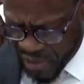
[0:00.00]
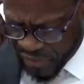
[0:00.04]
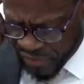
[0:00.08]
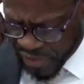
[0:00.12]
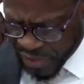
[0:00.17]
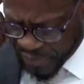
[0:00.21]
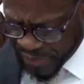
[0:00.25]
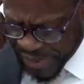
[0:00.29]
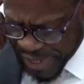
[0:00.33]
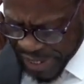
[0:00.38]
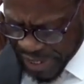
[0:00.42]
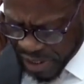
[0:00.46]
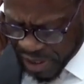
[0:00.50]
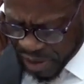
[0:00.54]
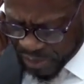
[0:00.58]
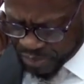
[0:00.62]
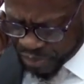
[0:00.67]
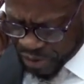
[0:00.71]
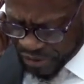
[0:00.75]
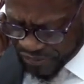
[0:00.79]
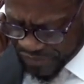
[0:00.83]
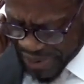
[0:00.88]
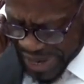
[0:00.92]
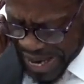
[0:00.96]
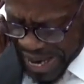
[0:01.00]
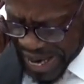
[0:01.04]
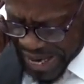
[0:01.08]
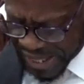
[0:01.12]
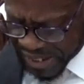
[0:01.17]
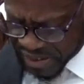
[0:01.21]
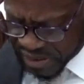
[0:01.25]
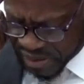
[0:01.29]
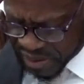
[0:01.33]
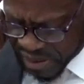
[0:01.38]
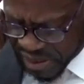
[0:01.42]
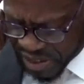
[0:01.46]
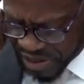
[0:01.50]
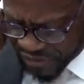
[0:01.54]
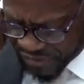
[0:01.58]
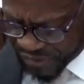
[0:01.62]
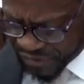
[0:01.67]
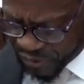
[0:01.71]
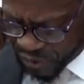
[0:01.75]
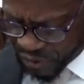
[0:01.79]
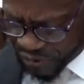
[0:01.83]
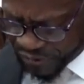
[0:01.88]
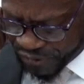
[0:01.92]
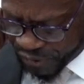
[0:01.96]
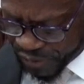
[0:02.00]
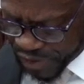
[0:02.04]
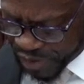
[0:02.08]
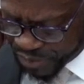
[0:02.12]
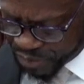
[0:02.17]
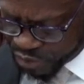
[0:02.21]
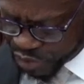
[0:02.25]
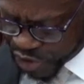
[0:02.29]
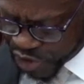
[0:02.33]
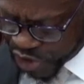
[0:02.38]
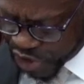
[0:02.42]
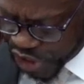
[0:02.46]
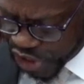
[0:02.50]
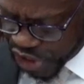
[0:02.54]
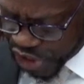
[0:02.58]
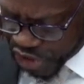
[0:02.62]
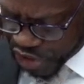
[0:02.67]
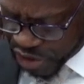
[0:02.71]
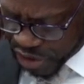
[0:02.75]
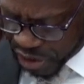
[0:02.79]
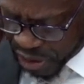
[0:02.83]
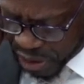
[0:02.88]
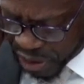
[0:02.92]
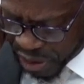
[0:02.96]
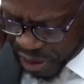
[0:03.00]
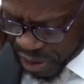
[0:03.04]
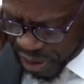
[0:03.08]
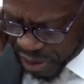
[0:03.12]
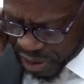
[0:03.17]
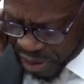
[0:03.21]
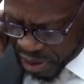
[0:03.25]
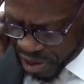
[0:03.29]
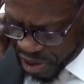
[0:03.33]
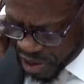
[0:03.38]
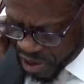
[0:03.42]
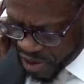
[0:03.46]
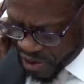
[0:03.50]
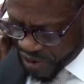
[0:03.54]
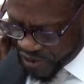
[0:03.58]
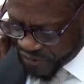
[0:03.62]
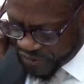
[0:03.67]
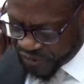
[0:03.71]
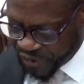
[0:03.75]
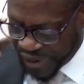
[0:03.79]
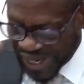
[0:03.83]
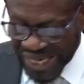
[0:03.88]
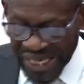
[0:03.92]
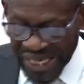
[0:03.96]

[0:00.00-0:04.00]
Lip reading: The bill provides, therefore, for the procedure for